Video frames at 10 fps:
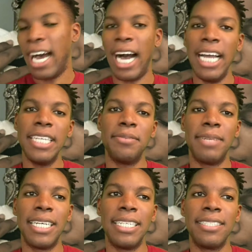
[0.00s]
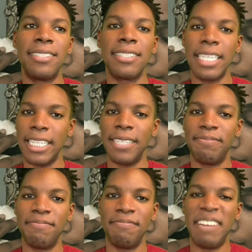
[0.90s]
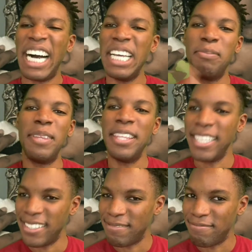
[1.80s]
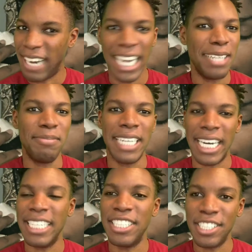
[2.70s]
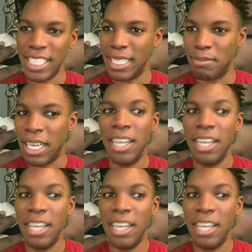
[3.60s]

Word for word: I am skinny. I am thin. I am not in shape.